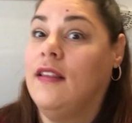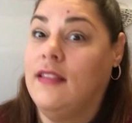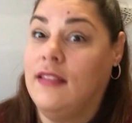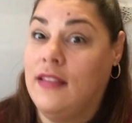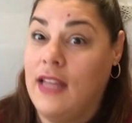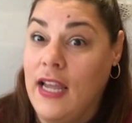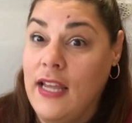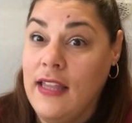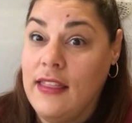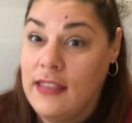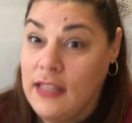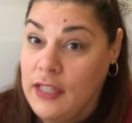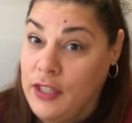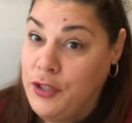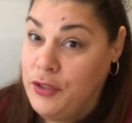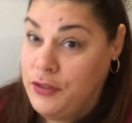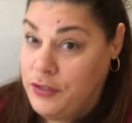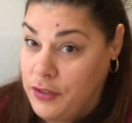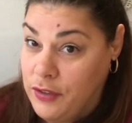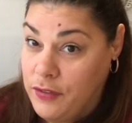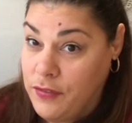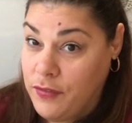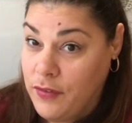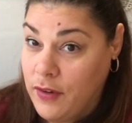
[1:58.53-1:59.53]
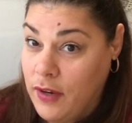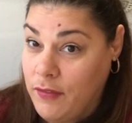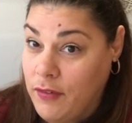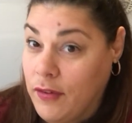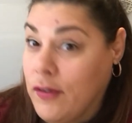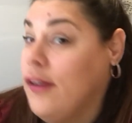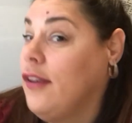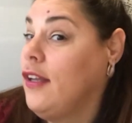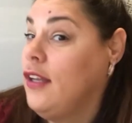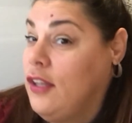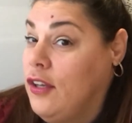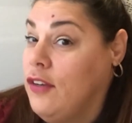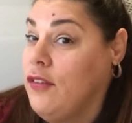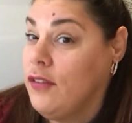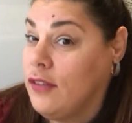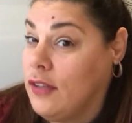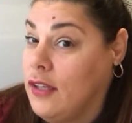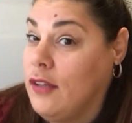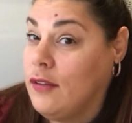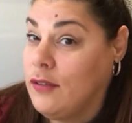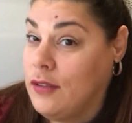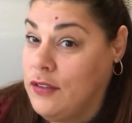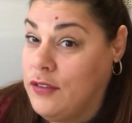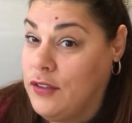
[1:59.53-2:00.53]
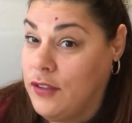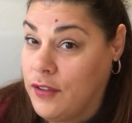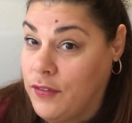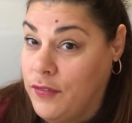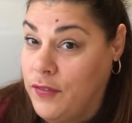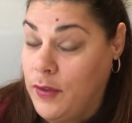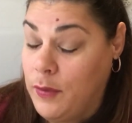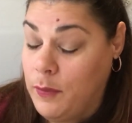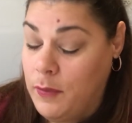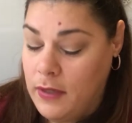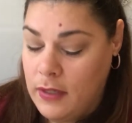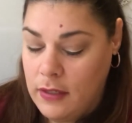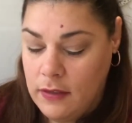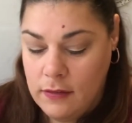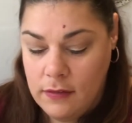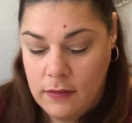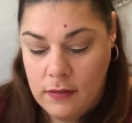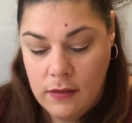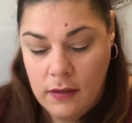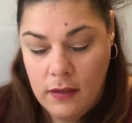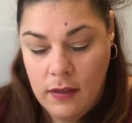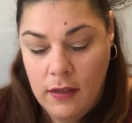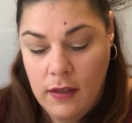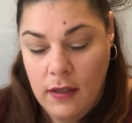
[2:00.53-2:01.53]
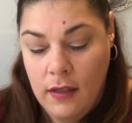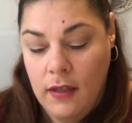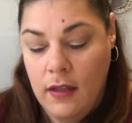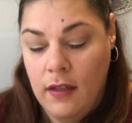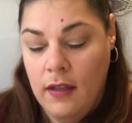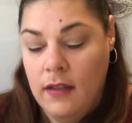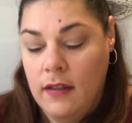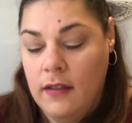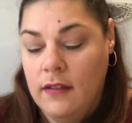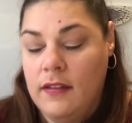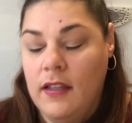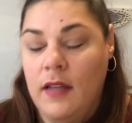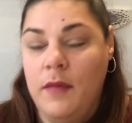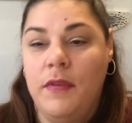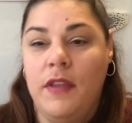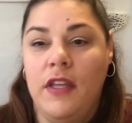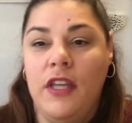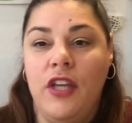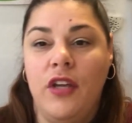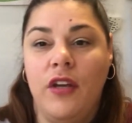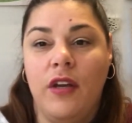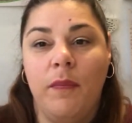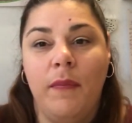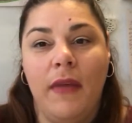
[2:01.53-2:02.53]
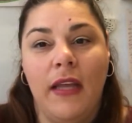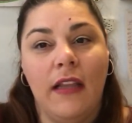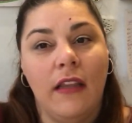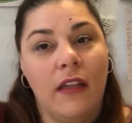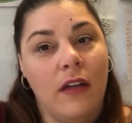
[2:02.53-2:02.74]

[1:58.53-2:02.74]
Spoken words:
They think you took forever. You really only took a few minutes. Same thing, you can make